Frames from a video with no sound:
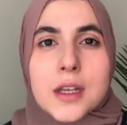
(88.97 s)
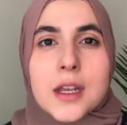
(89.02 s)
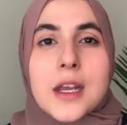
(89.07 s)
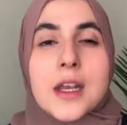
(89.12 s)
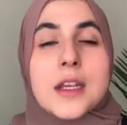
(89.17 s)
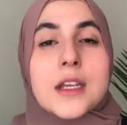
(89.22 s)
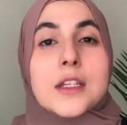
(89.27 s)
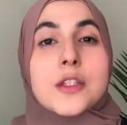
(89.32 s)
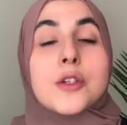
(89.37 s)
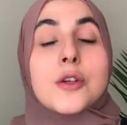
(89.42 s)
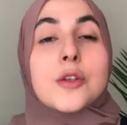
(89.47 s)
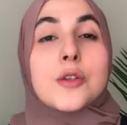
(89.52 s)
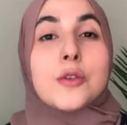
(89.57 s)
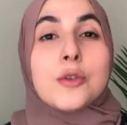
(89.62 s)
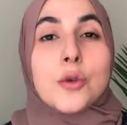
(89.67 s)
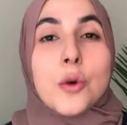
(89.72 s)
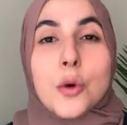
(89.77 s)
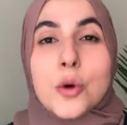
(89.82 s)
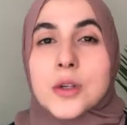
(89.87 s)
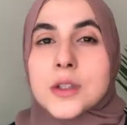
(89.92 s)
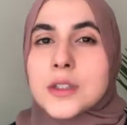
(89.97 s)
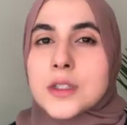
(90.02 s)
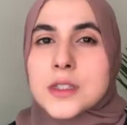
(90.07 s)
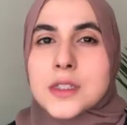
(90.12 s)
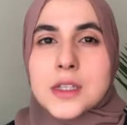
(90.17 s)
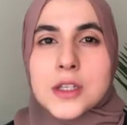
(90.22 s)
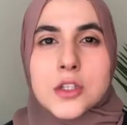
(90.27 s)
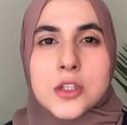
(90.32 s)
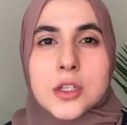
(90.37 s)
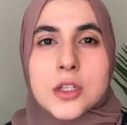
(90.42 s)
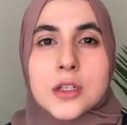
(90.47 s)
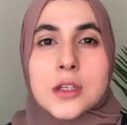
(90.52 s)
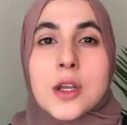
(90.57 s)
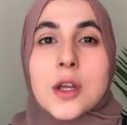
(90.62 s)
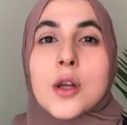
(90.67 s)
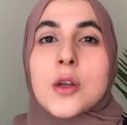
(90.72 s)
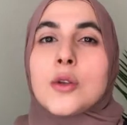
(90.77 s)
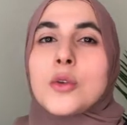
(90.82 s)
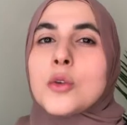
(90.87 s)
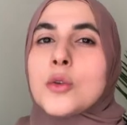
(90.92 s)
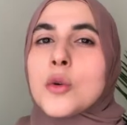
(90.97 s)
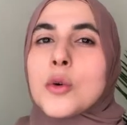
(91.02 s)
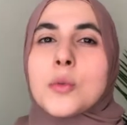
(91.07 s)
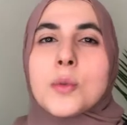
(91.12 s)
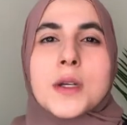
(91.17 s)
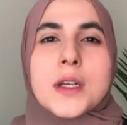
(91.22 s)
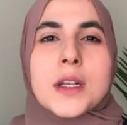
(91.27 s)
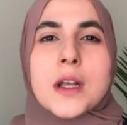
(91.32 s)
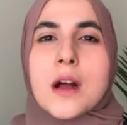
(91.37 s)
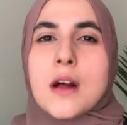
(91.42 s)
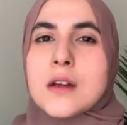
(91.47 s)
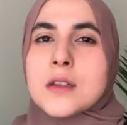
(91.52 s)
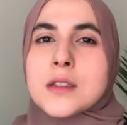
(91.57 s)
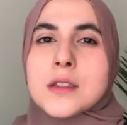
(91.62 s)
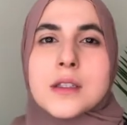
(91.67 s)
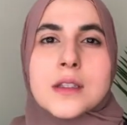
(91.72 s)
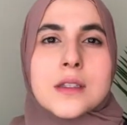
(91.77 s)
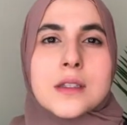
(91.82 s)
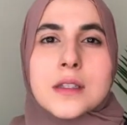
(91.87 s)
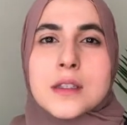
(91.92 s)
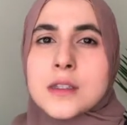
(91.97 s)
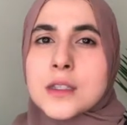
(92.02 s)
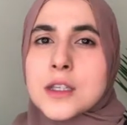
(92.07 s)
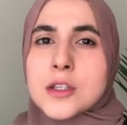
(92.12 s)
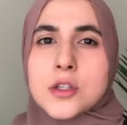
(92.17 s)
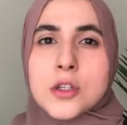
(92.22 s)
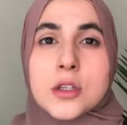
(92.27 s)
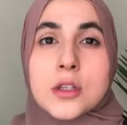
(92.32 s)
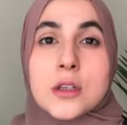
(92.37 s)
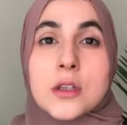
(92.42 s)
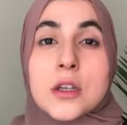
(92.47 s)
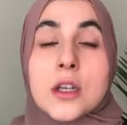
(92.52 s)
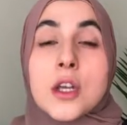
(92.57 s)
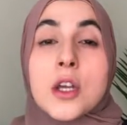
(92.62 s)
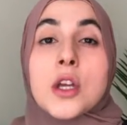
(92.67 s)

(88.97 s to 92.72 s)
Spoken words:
It is your decision, nobody else's decision.